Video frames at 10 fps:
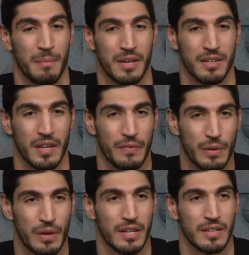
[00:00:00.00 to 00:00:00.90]
I mean, if
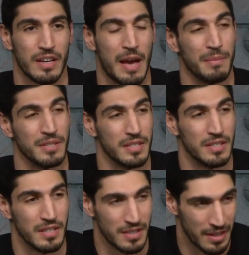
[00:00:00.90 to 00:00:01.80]
you look at the
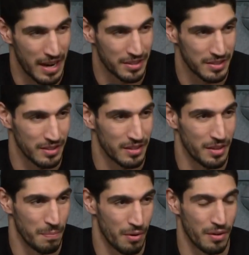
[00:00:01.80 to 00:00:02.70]
Amnesty International
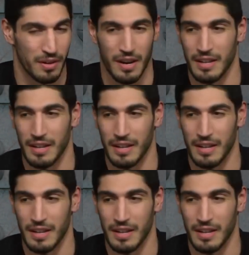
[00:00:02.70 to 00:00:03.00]
report,